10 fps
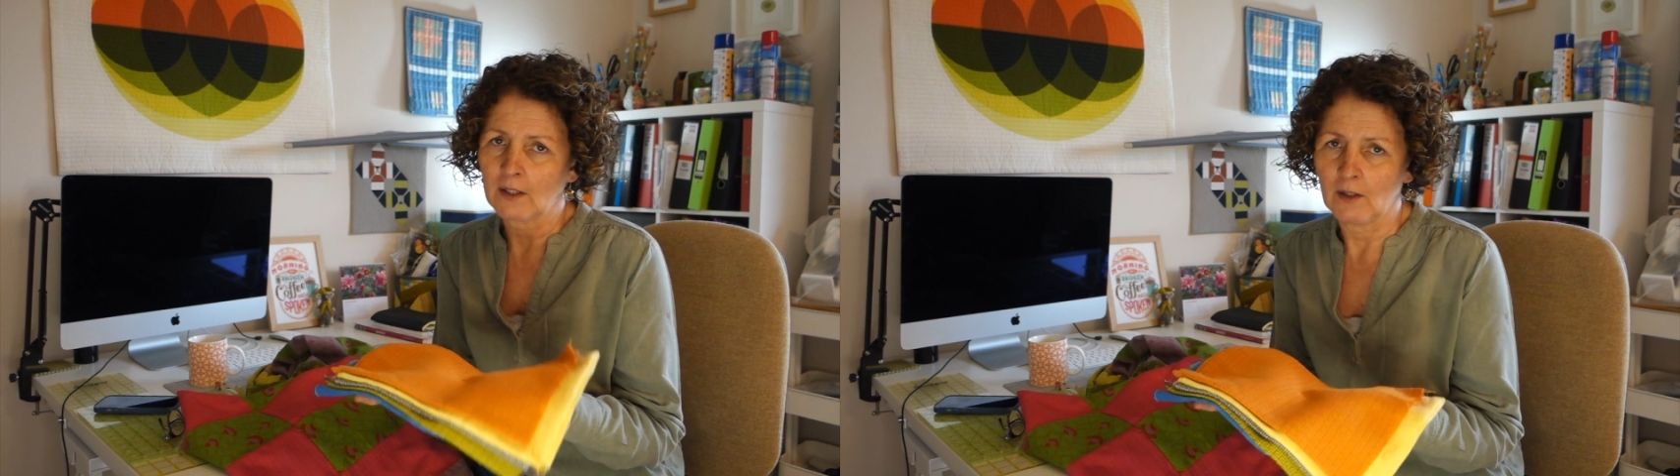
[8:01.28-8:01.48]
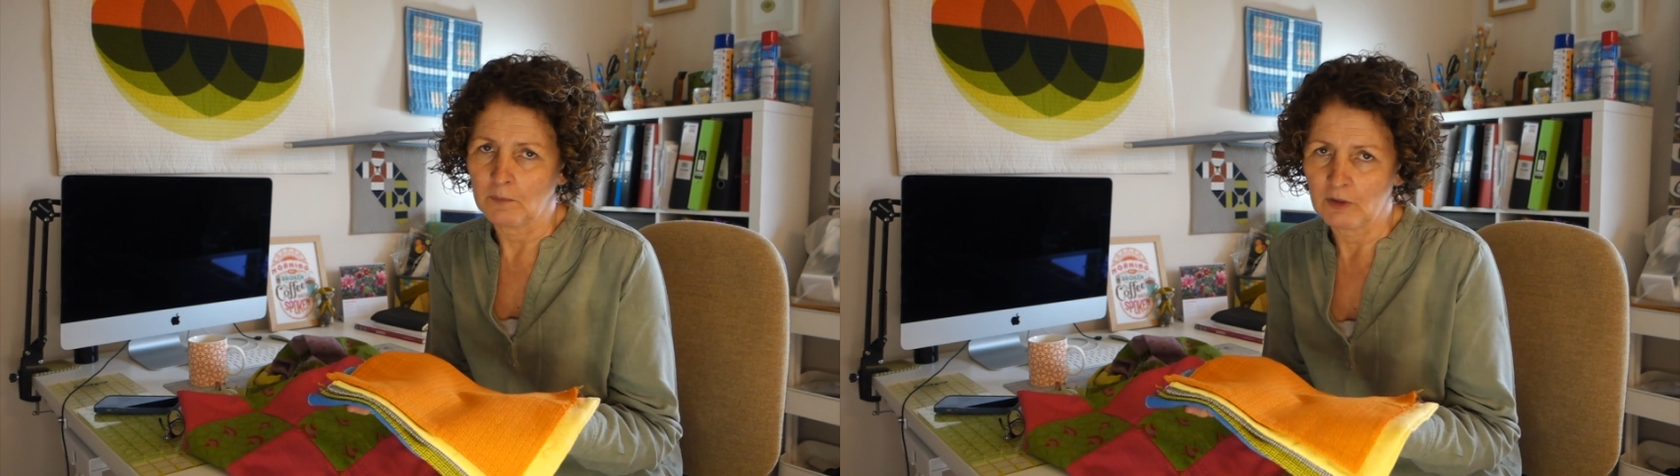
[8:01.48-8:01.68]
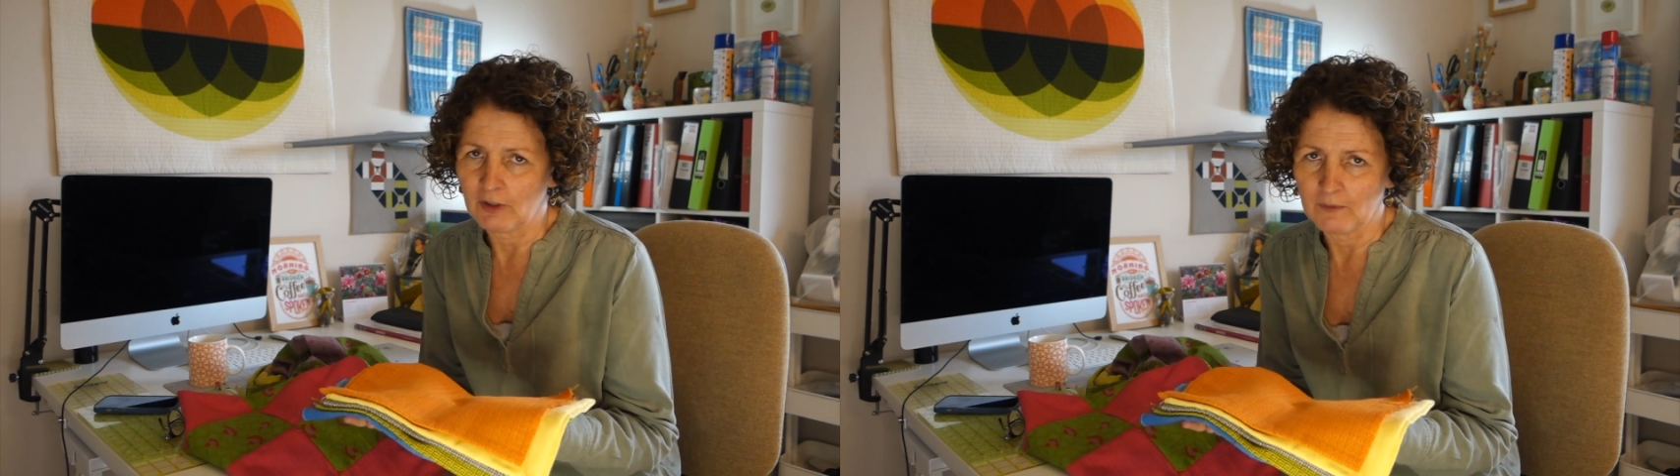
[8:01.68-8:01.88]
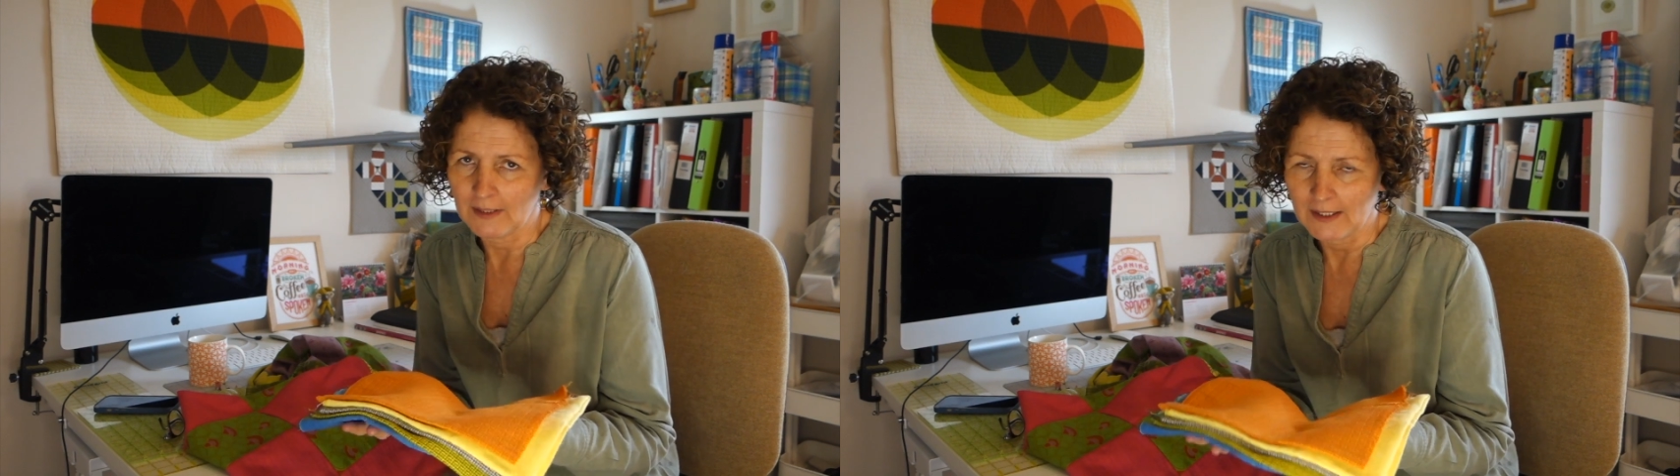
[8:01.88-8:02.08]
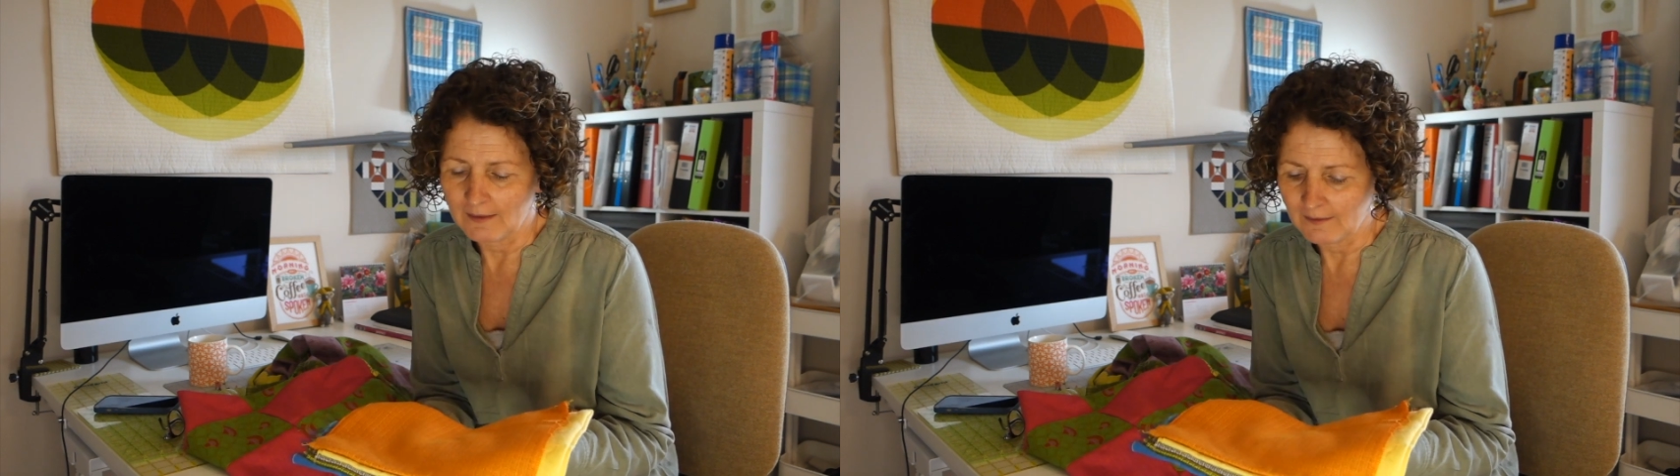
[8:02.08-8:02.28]
can't be doing with
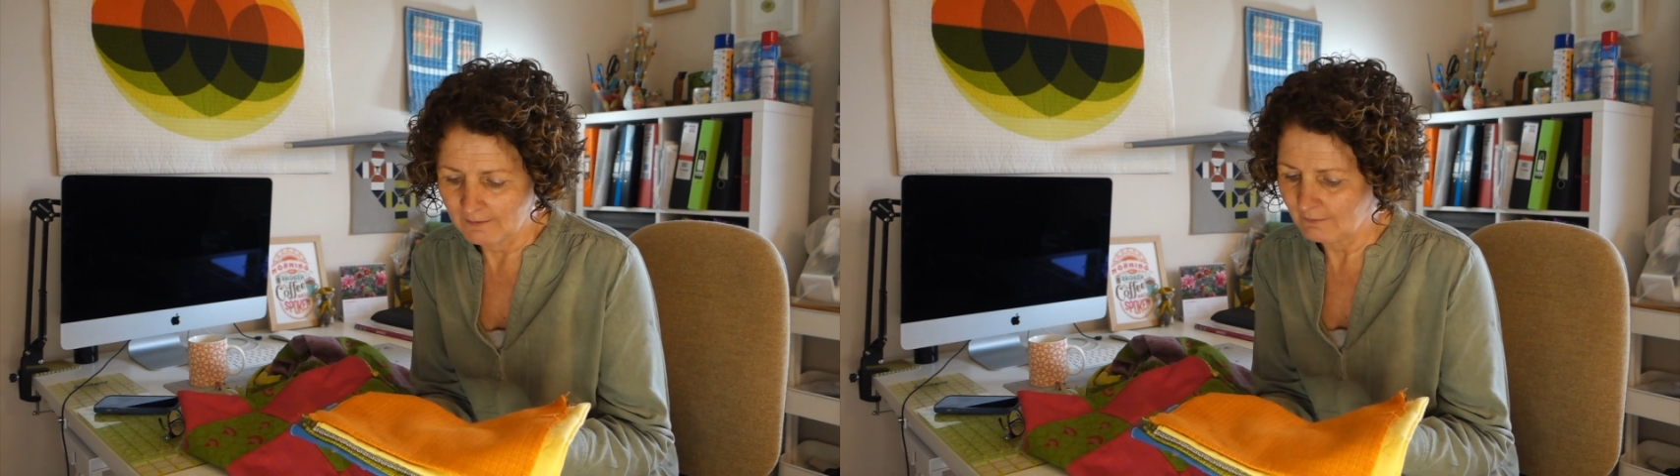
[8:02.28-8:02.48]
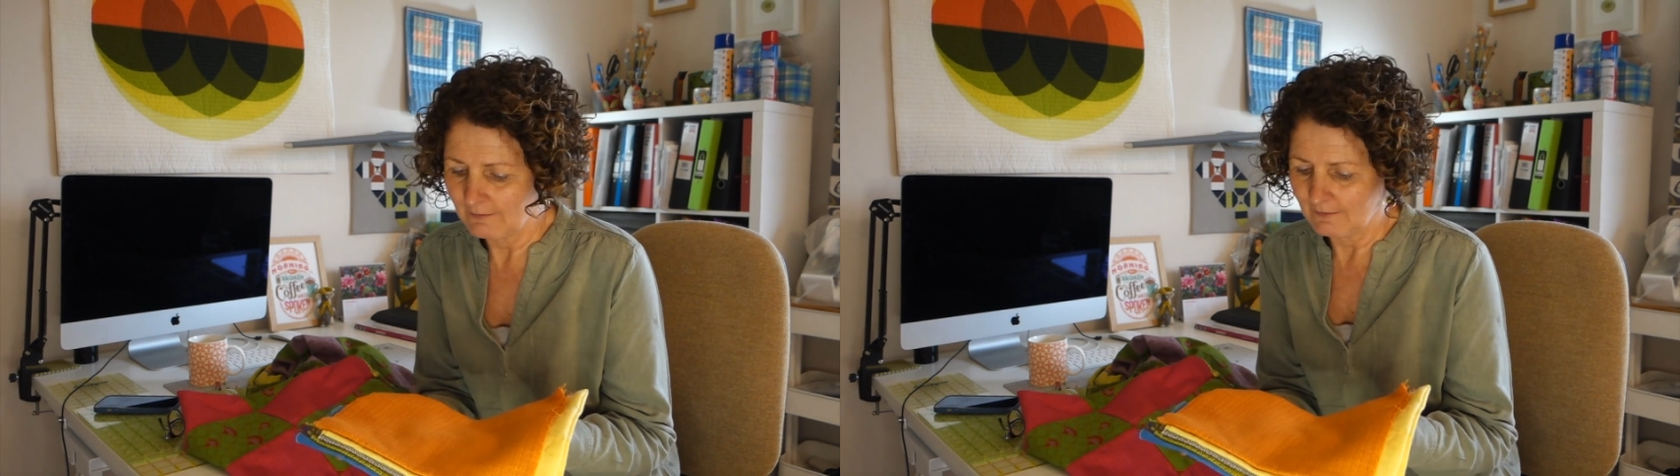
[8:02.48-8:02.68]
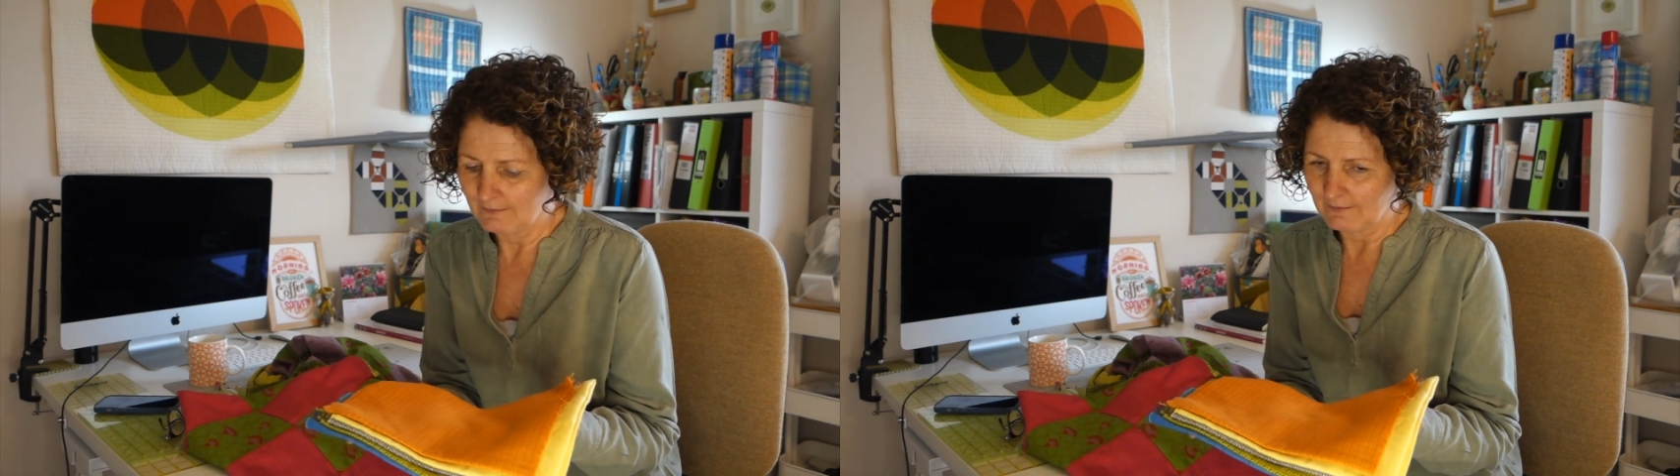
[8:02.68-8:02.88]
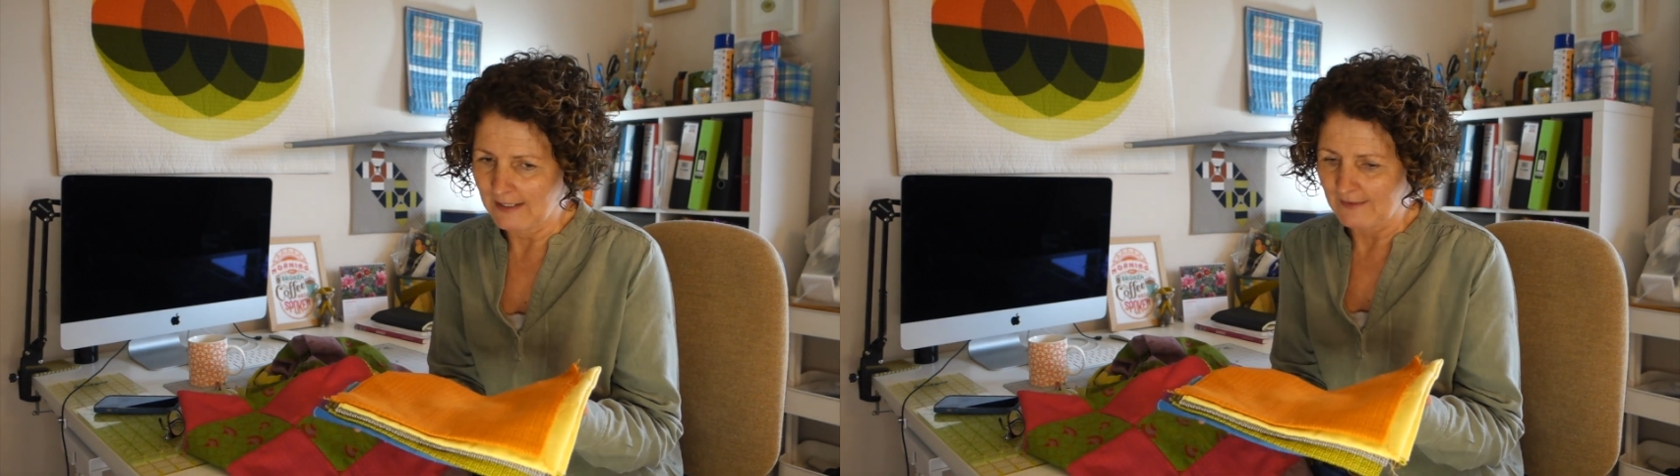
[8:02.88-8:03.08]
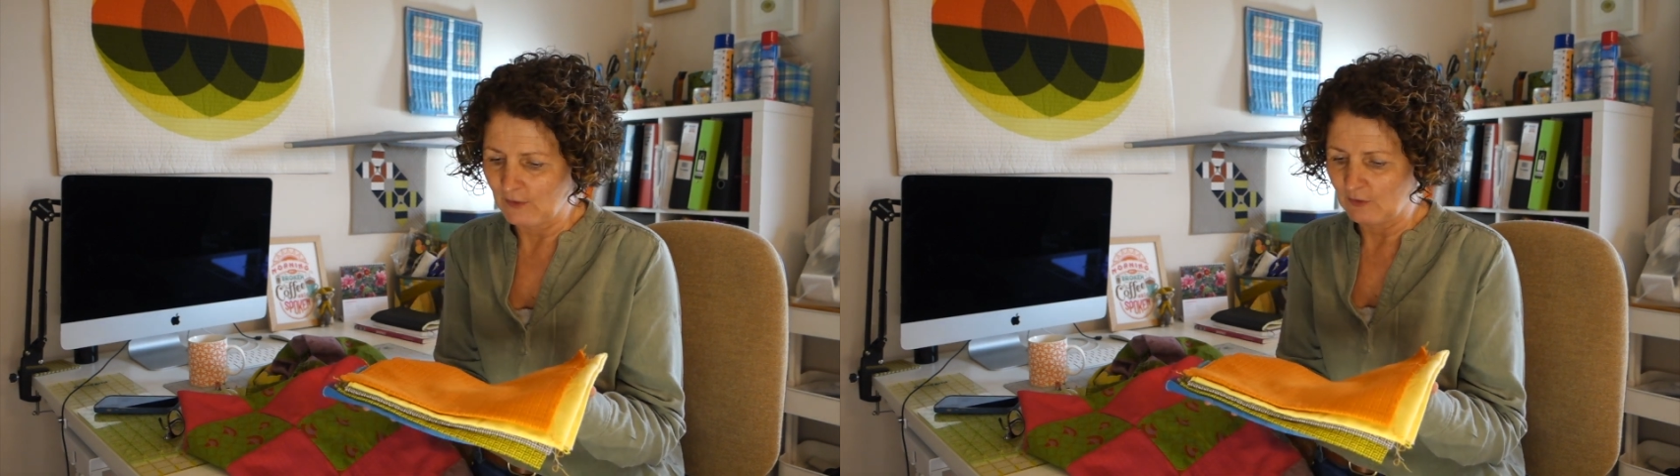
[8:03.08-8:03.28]
that
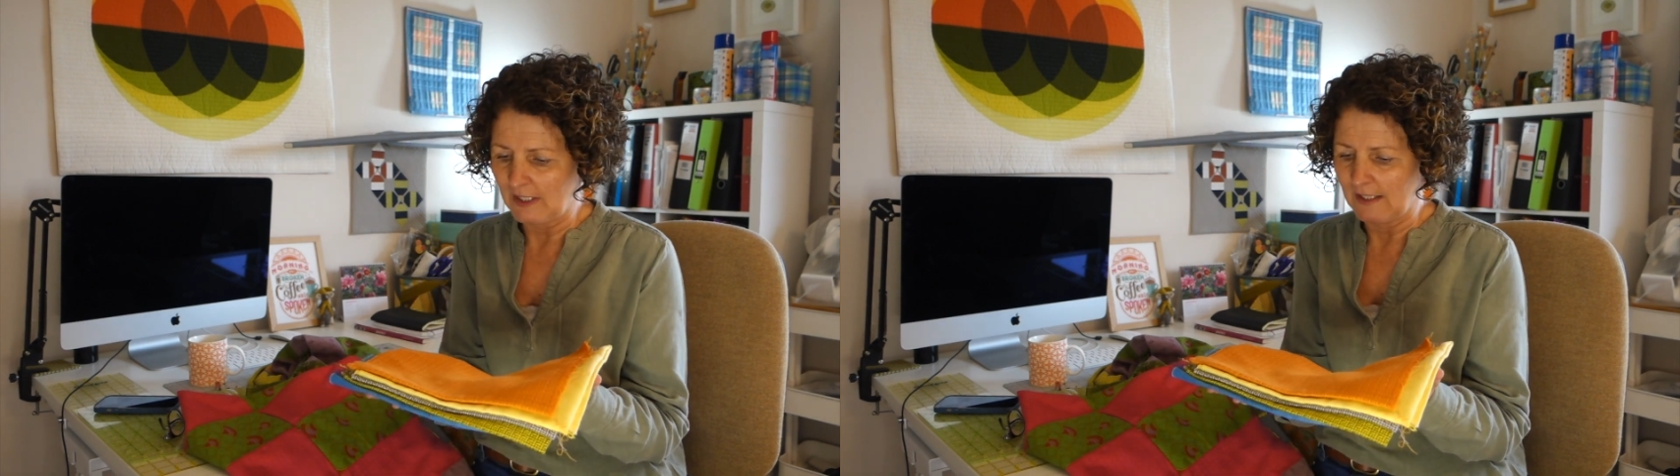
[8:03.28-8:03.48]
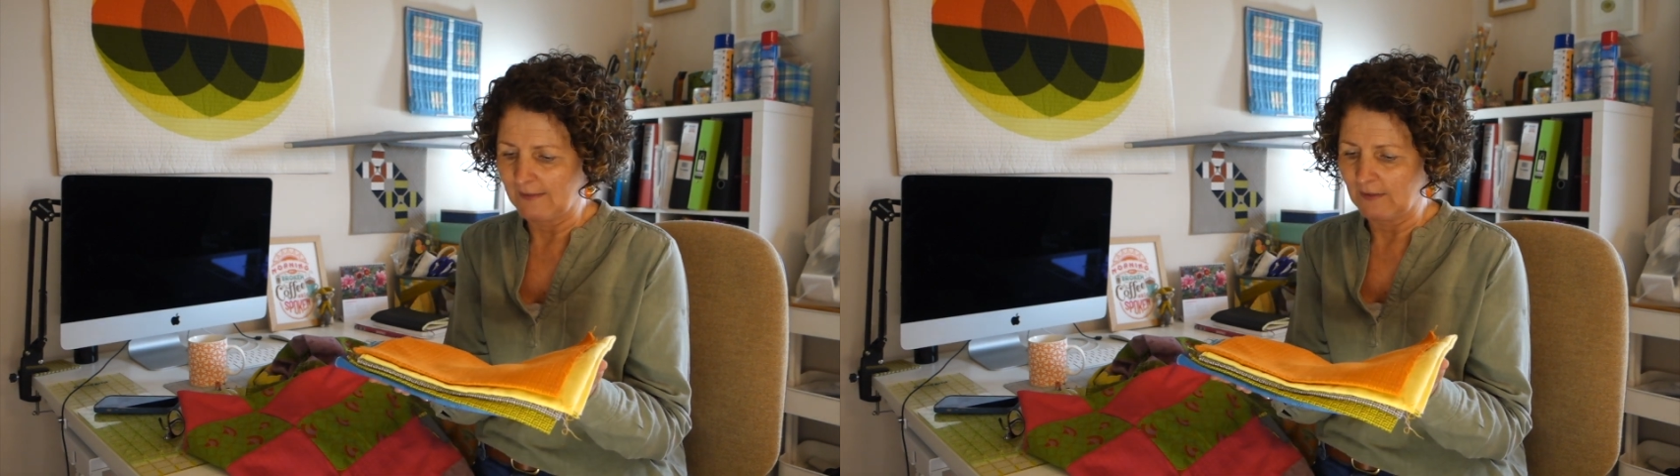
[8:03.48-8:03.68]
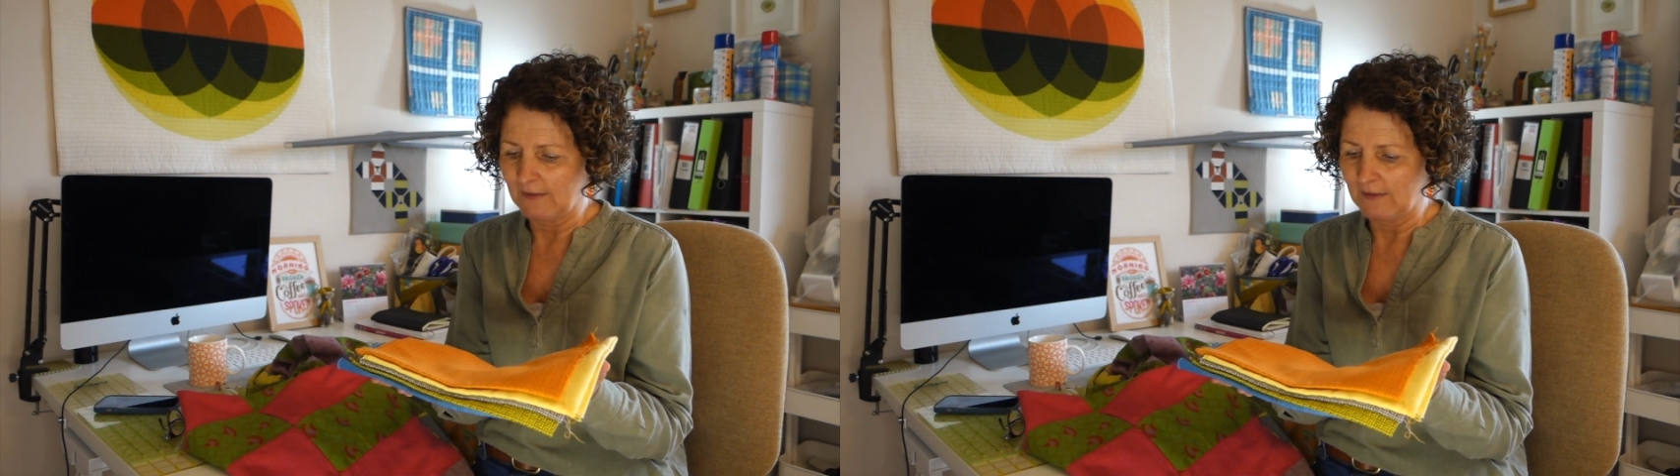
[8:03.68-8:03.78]
sort of hassle.